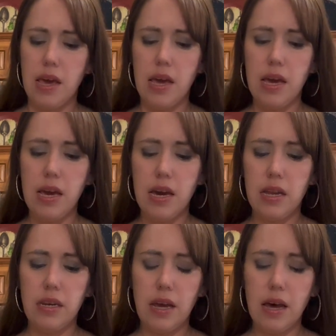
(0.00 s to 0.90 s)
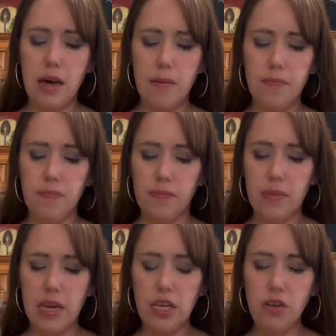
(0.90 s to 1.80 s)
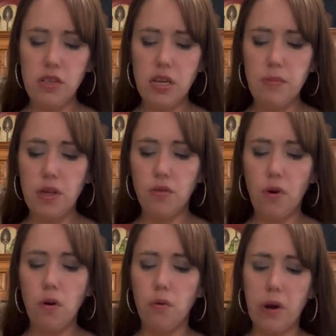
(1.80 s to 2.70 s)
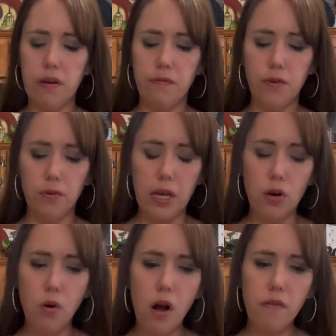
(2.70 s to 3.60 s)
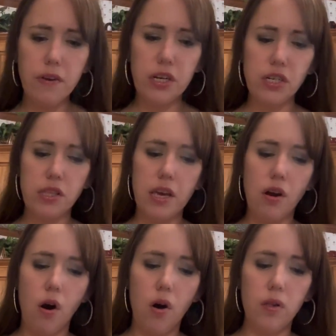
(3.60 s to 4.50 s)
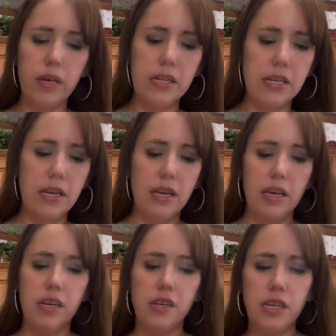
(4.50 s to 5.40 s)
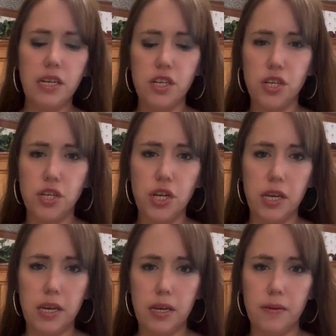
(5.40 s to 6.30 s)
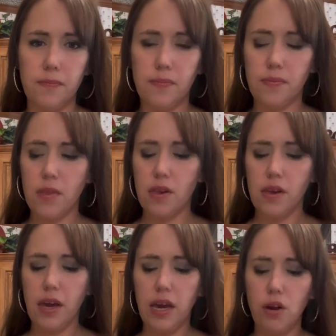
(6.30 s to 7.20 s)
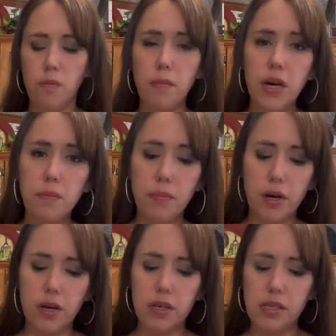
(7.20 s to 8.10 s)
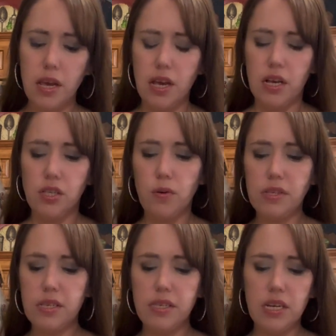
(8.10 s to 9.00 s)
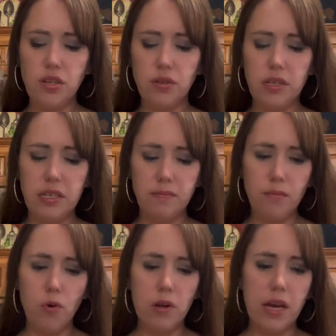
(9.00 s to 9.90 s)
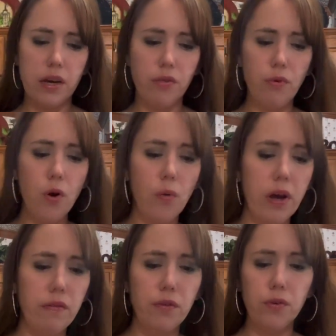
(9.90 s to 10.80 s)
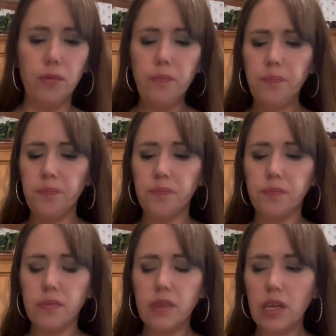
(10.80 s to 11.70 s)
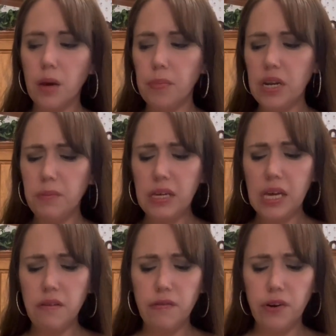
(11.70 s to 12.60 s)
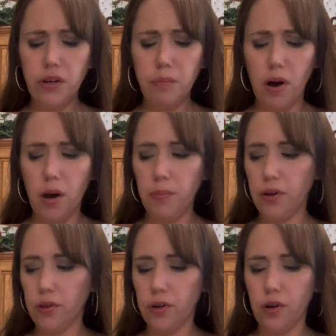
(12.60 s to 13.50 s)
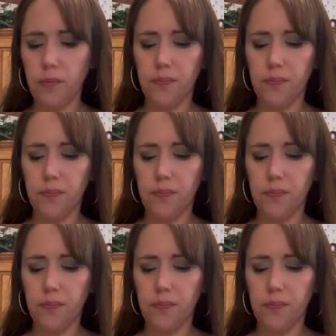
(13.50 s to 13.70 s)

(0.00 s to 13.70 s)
And it used to be throwaway food. Like crawfish, they call it ditch chicken, okay, or mud bugs. So it's essentially more like a throwaway food. But it became very popular.